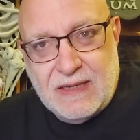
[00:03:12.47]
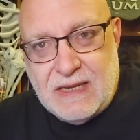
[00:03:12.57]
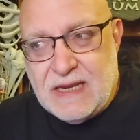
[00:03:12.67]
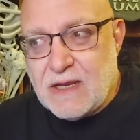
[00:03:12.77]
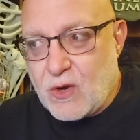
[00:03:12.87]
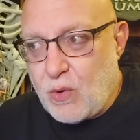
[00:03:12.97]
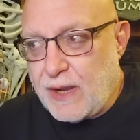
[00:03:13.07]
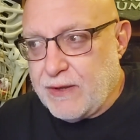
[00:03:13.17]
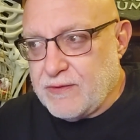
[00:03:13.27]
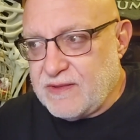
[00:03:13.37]
he
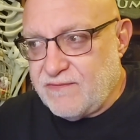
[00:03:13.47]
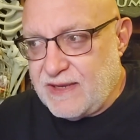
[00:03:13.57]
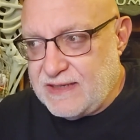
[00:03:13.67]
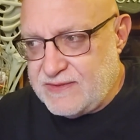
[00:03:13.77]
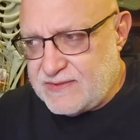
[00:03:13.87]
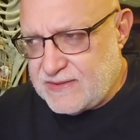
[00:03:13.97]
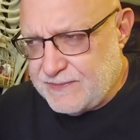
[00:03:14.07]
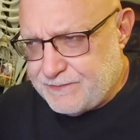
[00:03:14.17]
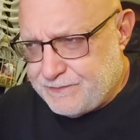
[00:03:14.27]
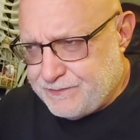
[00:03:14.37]
acquired the vase.
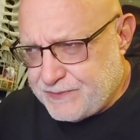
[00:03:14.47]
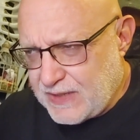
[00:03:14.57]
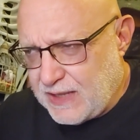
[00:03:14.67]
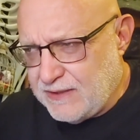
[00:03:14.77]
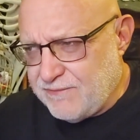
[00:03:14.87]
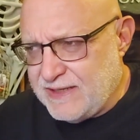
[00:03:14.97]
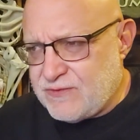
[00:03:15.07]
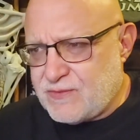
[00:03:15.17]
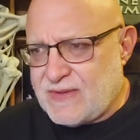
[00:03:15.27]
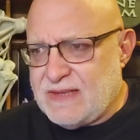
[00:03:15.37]
Uh, the
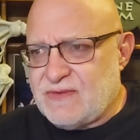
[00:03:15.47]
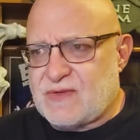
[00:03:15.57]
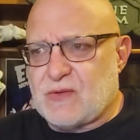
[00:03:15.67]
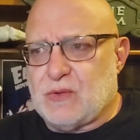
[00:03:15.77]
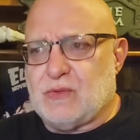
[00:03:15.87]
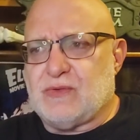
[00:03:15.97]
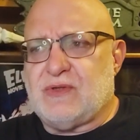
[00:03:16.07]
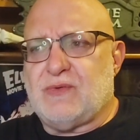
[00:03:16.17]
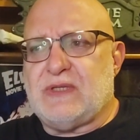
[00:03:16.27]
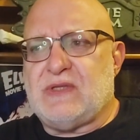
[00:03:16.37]
vase was then sold
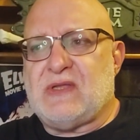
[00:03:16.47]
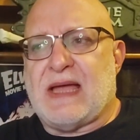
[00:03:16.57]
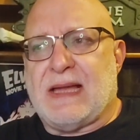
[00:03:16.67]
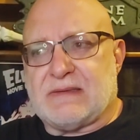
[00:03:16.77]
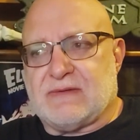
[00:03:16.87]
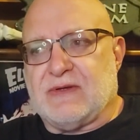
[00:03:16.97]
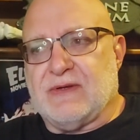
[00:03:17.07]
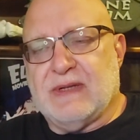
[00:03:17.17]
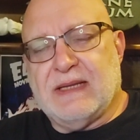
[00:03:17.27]
to a doctor.